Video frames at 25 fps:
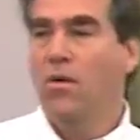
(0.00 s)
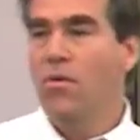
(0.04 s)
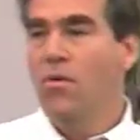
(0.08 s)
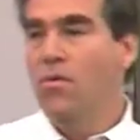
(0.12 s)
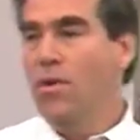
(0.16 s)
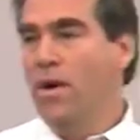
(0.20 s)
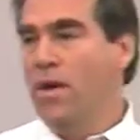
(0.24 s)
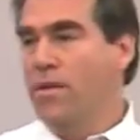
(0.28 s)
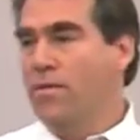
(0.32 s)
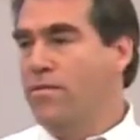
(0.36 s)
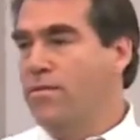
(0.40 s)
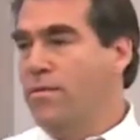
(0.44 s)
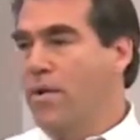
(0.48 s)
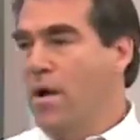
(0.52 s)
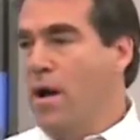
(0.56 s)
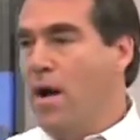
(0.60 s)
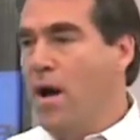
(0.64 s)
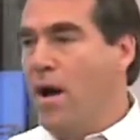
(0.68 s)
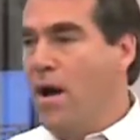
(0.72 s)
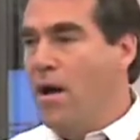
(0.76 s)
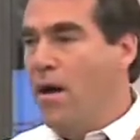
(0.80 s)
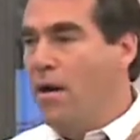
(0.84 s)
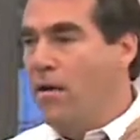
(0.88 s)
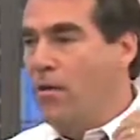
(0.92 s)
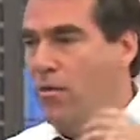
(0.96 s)
With
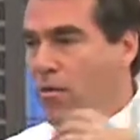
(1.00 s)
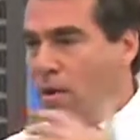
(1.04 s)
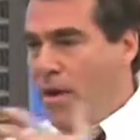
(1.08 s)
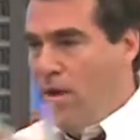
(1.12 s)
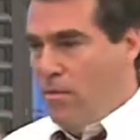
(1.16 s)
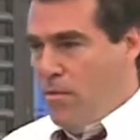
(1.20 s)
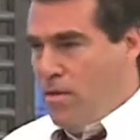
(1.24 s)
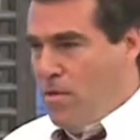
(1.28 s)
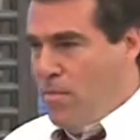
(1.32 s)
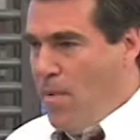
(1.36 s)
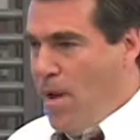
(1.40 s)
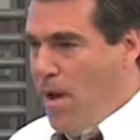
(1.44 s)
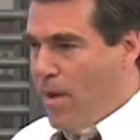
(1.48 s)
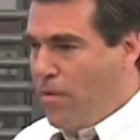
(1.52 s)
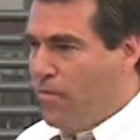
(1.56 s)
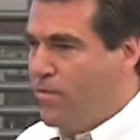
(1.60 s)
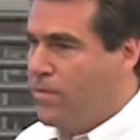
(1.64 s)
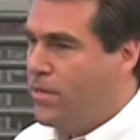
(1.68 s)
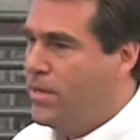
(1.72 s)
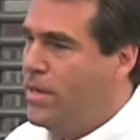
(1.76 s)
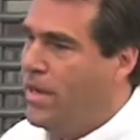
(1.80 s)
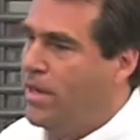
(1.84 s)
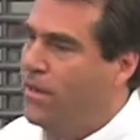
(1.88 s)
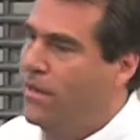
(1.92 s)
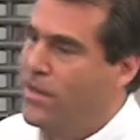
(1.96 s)
great respect for
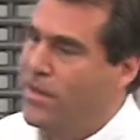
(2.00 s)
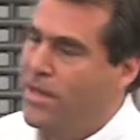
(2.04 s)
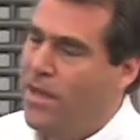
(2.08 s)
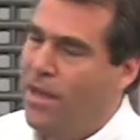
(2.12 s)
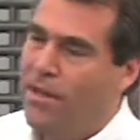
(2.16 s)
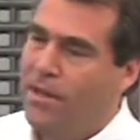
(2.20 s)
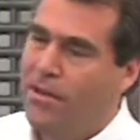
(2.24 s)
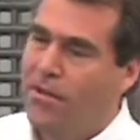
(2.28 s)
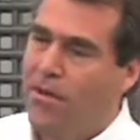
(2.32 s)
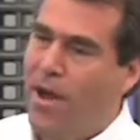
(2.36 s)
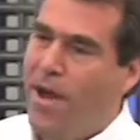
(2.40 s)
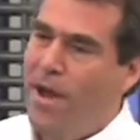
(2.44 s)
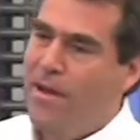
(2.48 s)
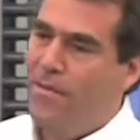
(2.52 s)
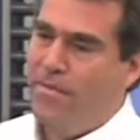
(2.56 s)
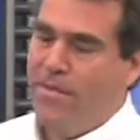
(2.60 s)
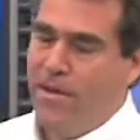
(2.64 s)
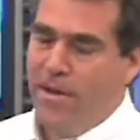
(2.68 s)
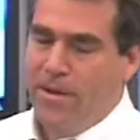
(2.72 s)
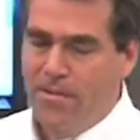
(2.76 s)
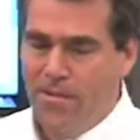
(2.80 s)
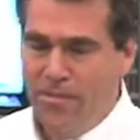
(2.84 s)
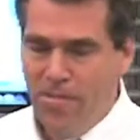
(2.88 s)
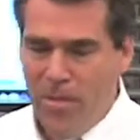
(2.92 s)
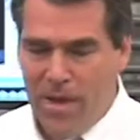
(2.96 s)
the Daily Telegraph, I
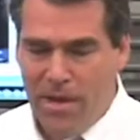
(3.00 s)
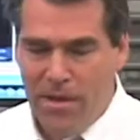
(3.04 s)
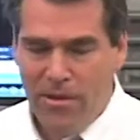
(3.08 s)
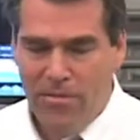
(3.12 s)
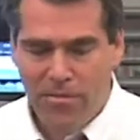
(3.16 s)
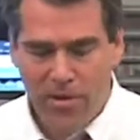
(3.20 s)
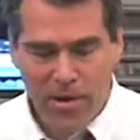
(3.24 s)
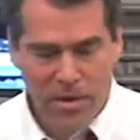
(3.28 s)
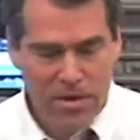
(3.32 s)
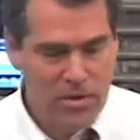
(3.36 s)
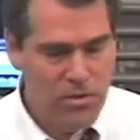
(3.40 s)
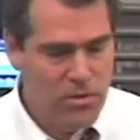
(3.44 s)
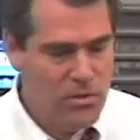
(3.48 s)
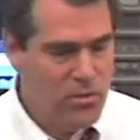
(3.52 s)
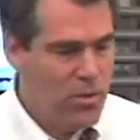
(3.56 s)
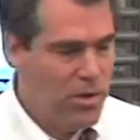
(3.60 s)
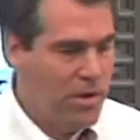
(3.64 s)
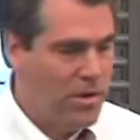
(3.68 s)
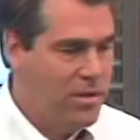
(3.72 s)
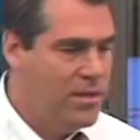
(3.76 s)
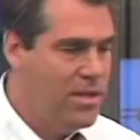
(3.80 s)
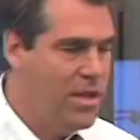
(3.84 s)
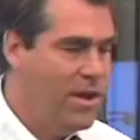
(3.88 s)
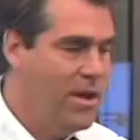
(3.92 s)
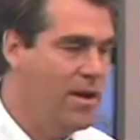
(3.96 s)
have many friends who
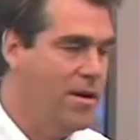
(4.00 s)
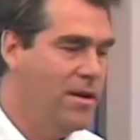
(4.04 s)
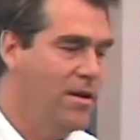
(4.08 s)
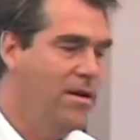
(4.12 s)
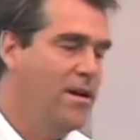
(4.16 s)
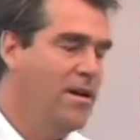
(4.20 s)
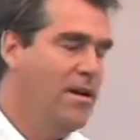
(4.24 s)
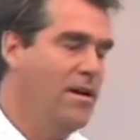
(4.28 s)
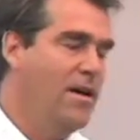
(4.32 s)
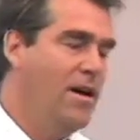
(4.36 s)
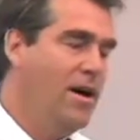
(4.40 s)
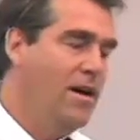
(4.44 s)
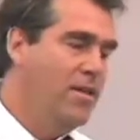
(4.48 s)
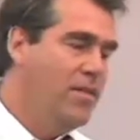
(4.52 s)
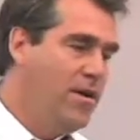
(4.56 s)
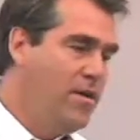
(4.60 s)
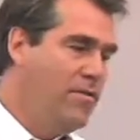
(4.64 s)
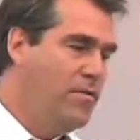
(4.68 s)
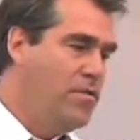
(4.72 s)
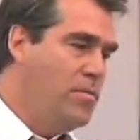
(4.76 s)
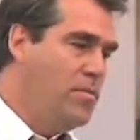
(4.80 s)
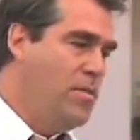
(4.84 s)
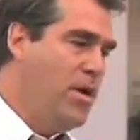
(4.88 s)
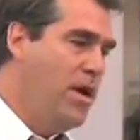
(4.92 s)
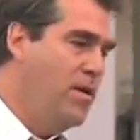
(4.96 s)
work there. I
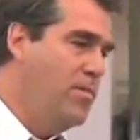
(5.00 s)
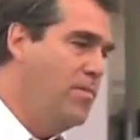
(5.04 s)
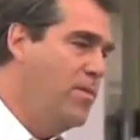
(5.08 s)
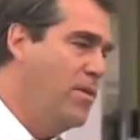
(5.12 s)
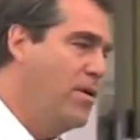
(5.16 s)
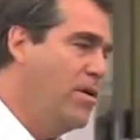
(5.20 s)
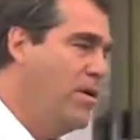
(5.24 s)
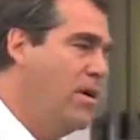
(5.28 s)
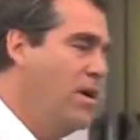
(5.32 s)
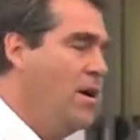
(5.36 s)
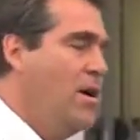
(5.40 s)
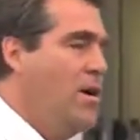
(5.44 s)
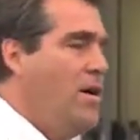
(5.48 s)
love the paper.